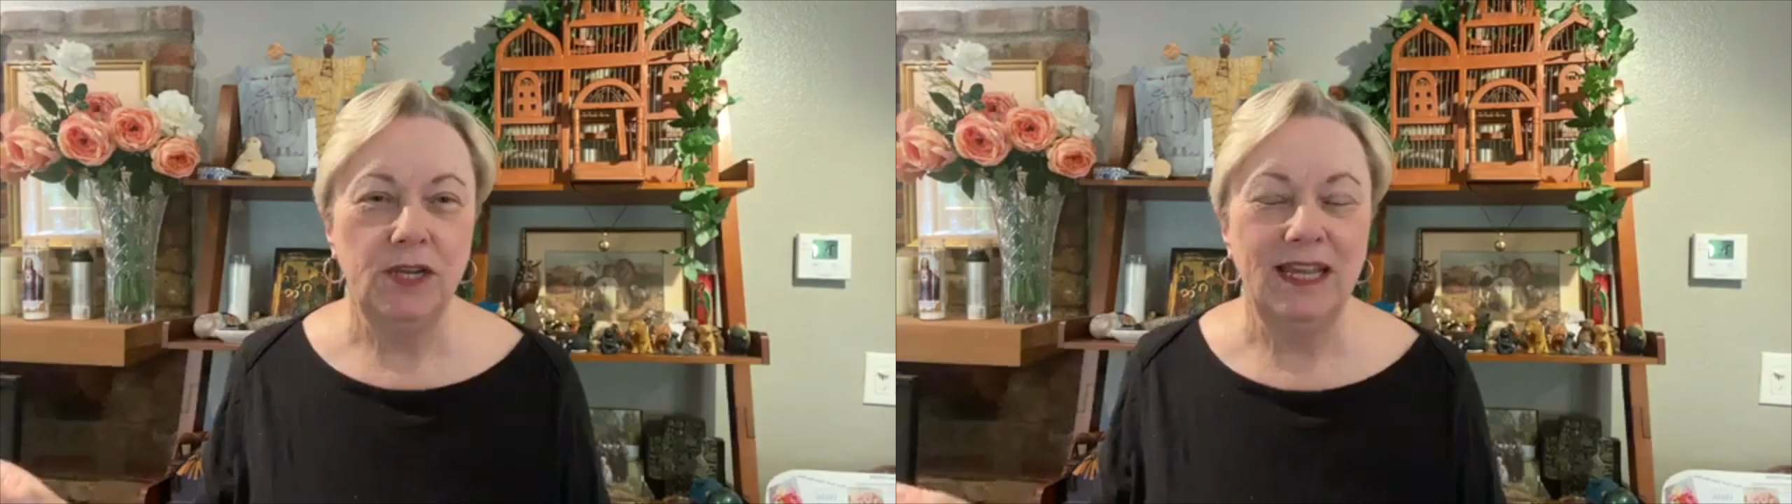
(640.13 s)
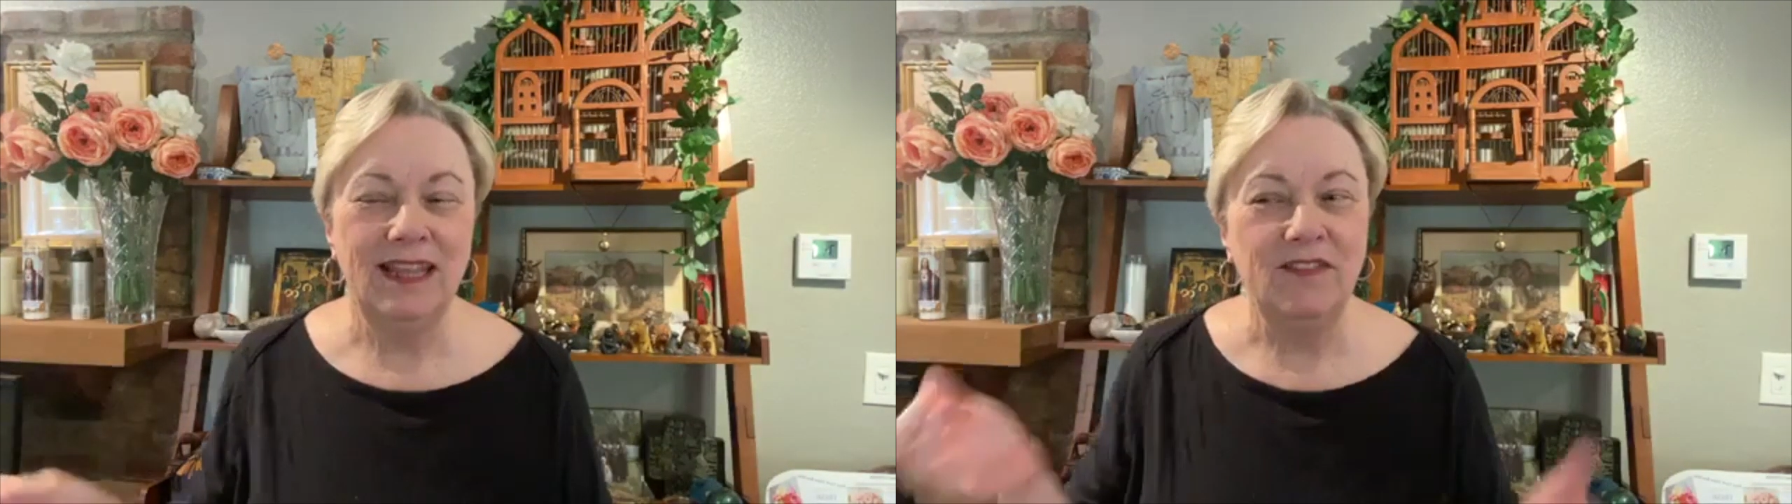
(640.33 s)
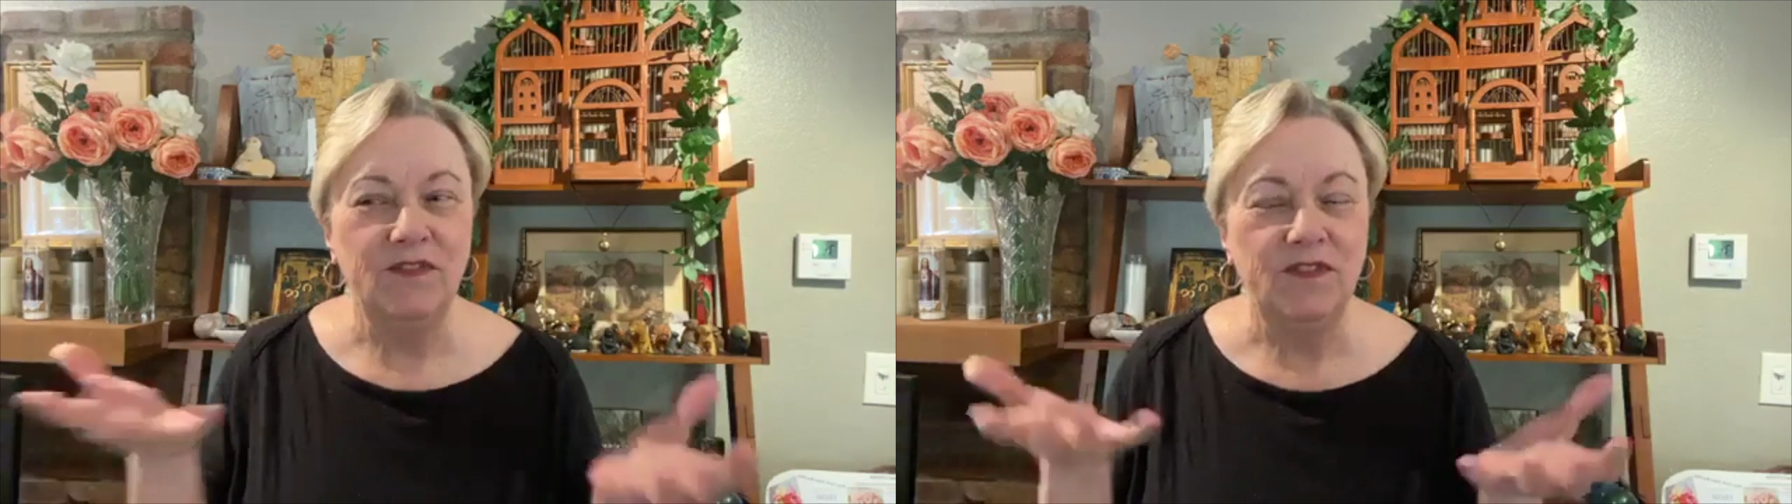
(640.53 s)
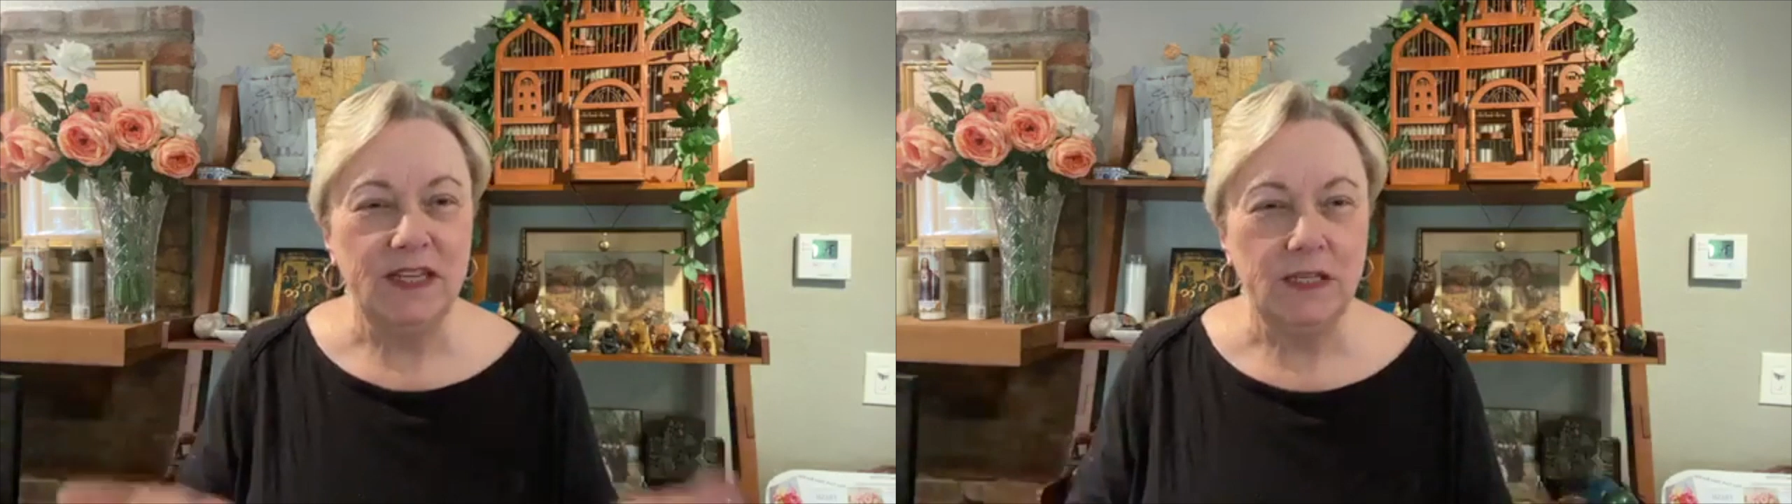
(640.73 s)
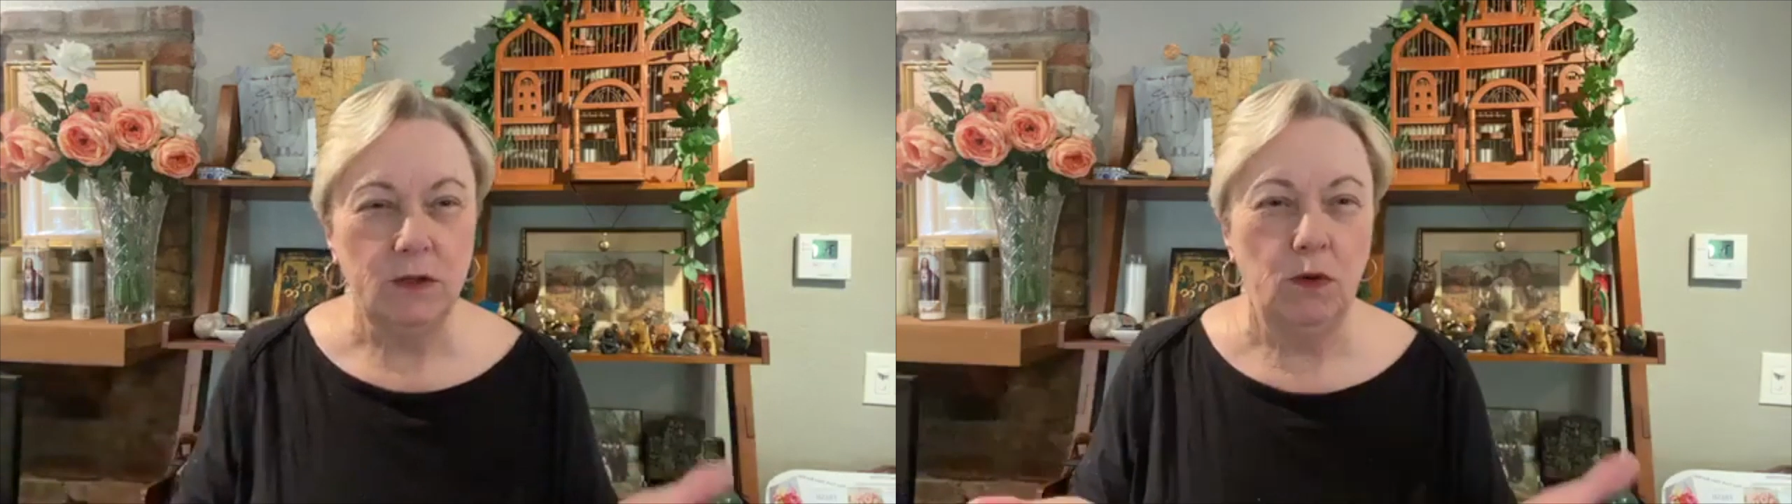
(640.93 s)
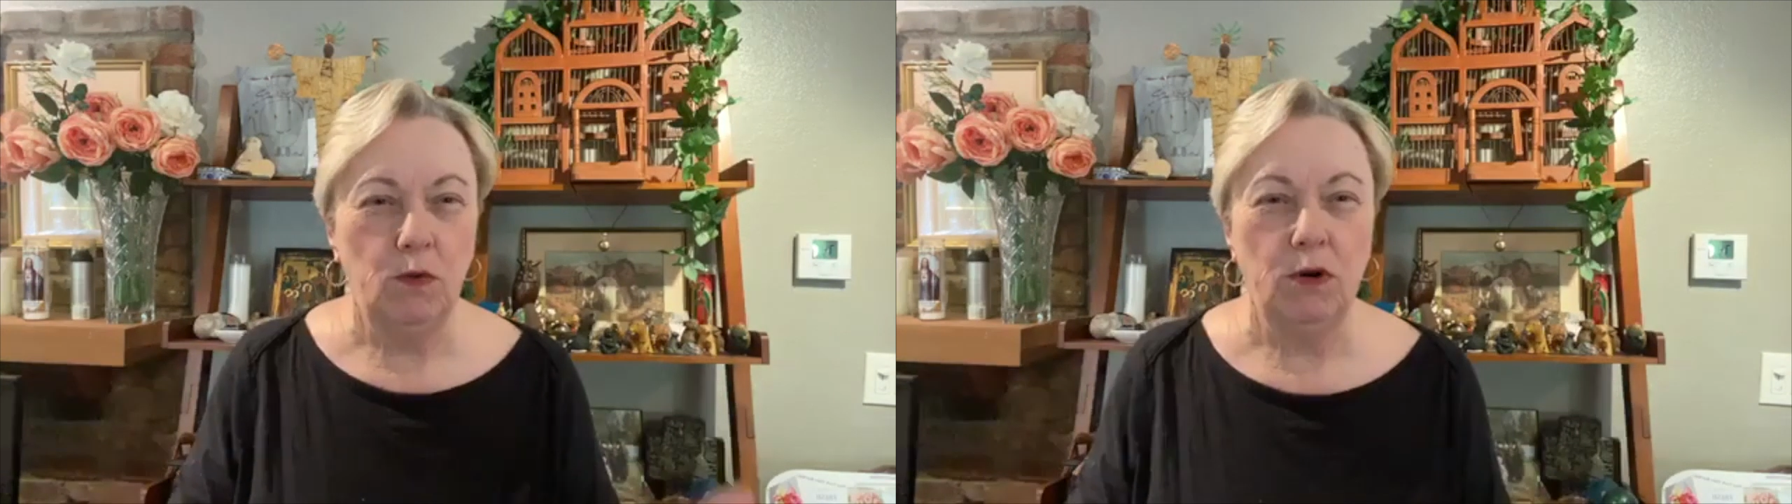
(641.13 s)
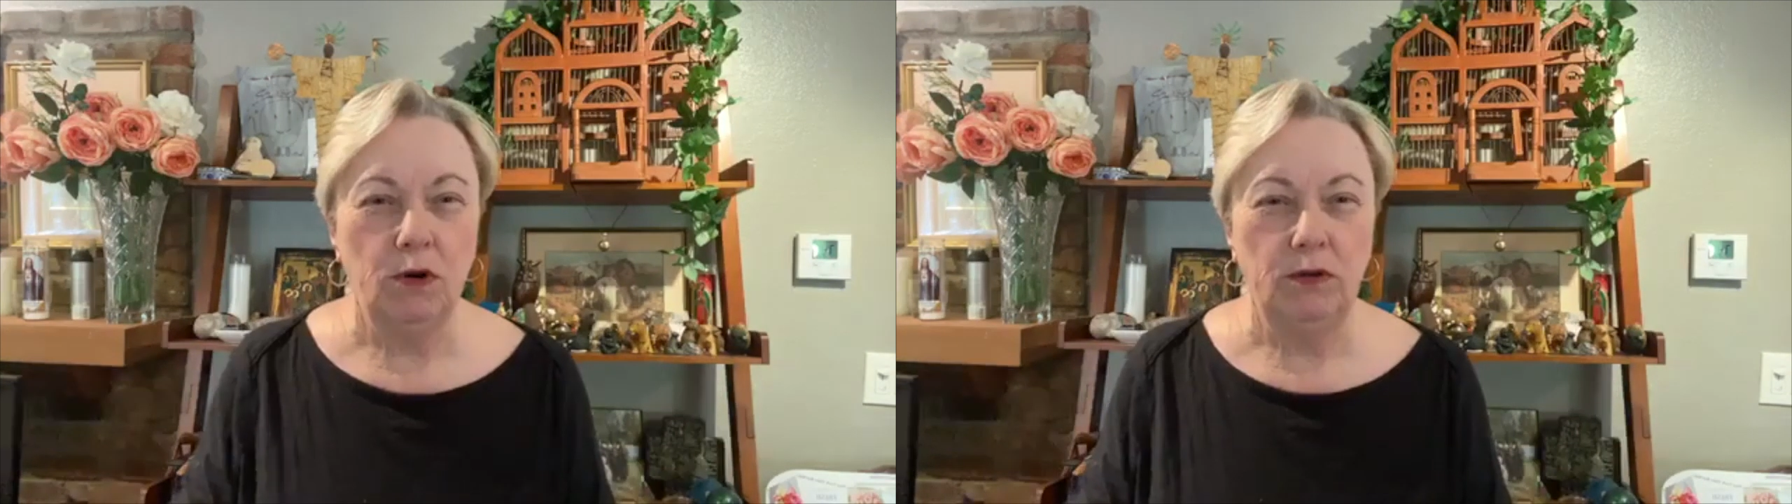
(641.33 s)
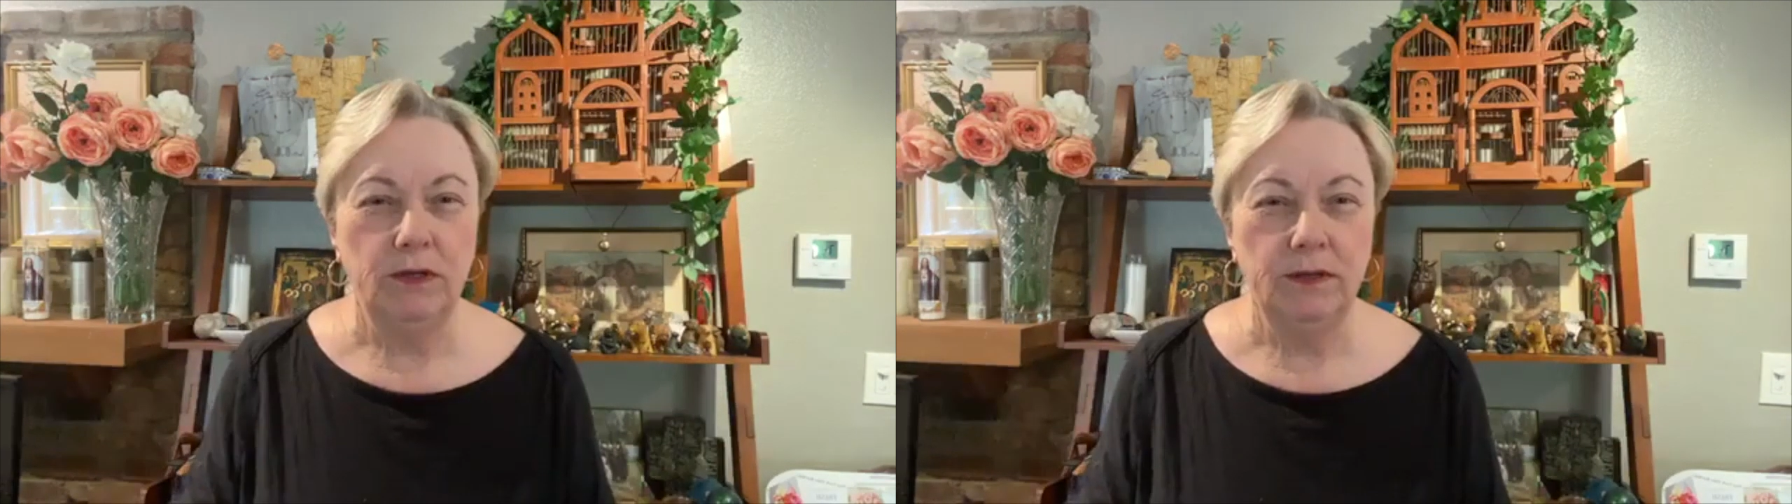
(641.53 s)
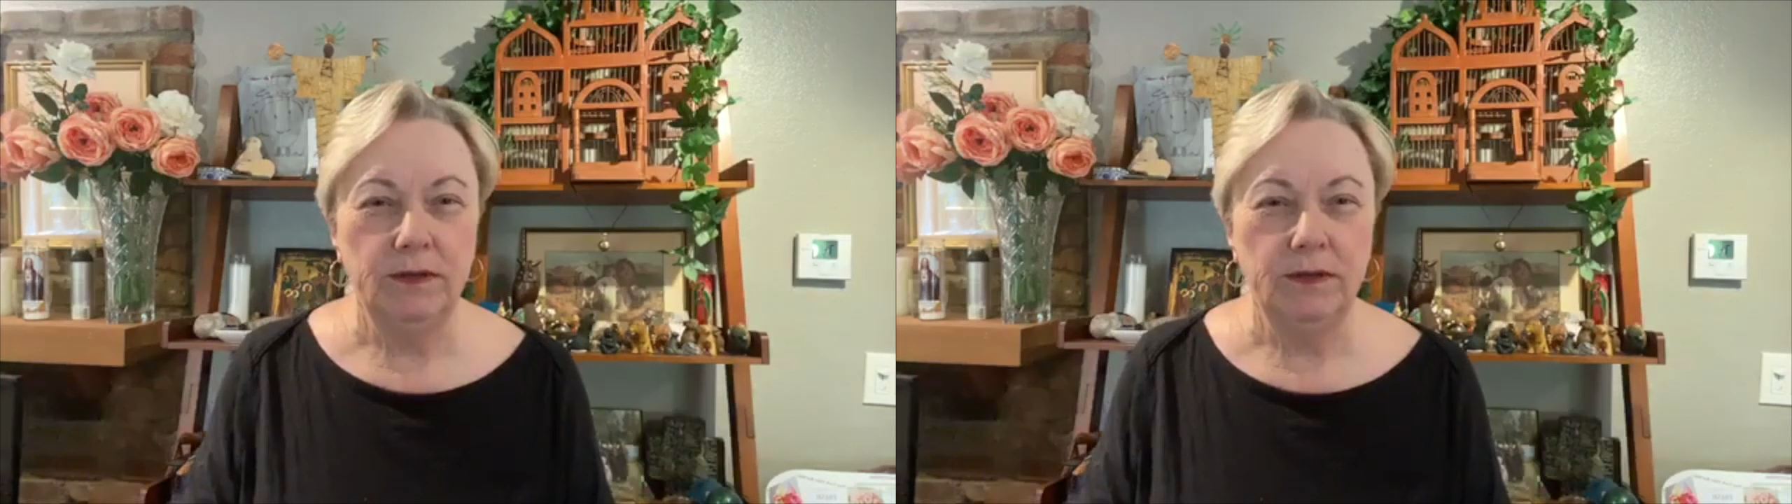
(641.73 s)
in the physical world